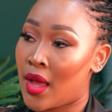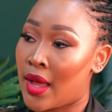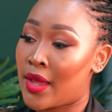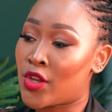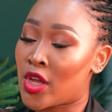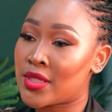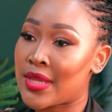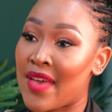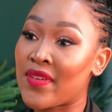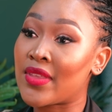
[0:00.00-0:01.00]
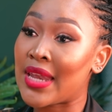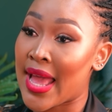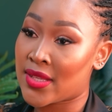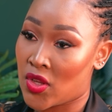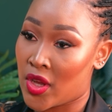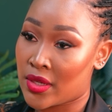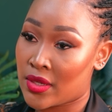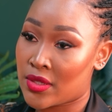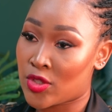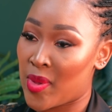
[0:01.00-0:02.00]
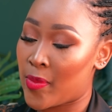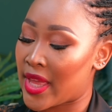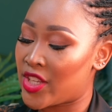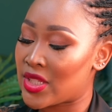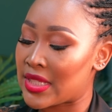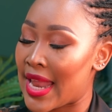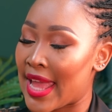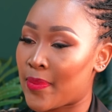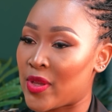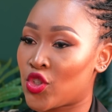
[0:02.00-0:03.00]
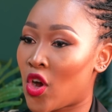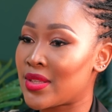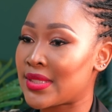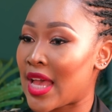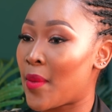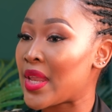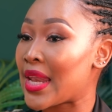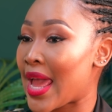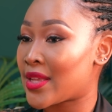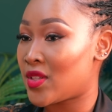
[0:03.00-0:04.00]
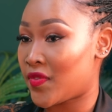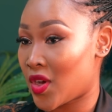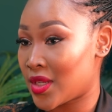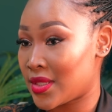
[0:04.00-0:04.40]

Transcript: not having the likes on. So people can just like, but you can't see how many likes you've got.